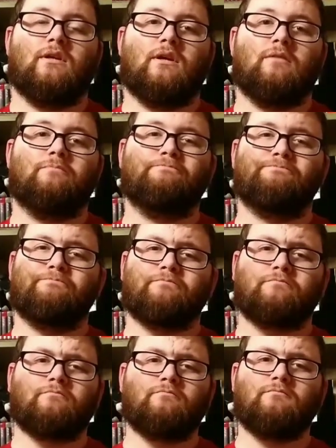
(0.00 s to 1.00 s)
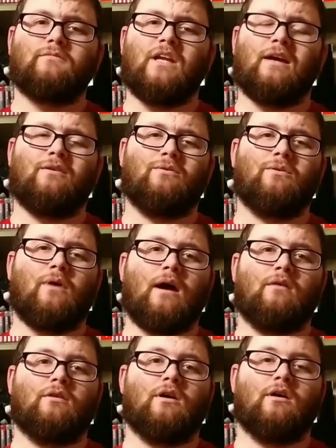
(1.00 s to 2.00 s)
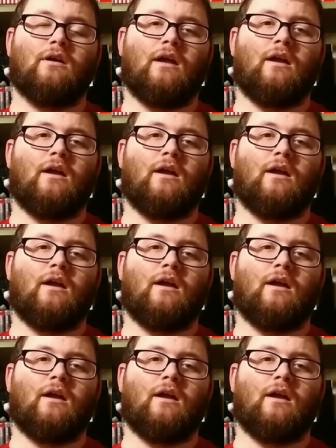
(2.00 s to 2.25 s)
I don't know how long.